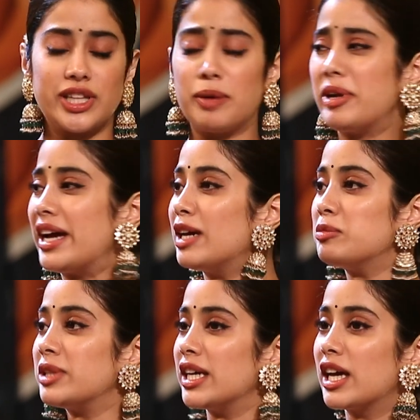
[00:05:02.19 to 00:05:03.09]
But I keep
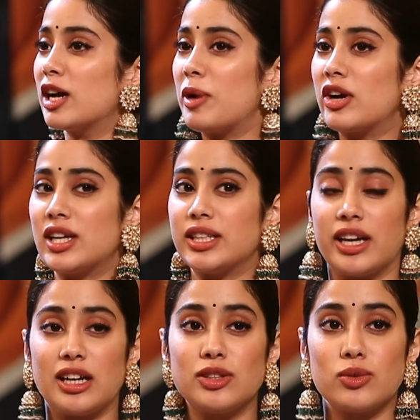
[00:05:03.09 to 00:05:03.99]
thinking about our
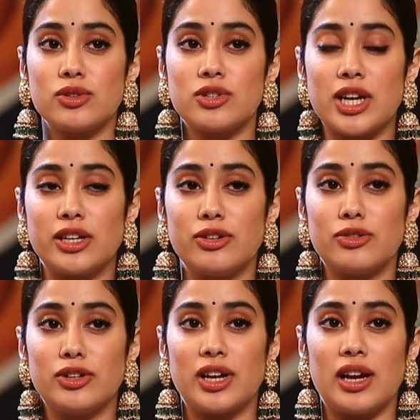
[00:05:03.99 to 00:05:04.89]
Dehradun
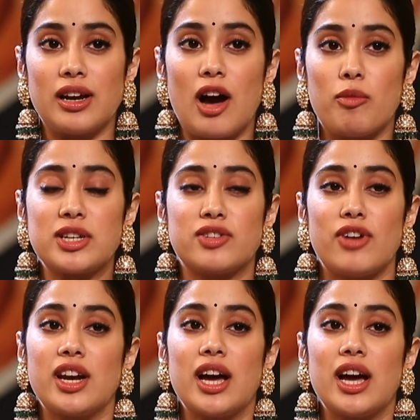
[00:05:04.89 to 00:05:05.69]
schedule and how much fun I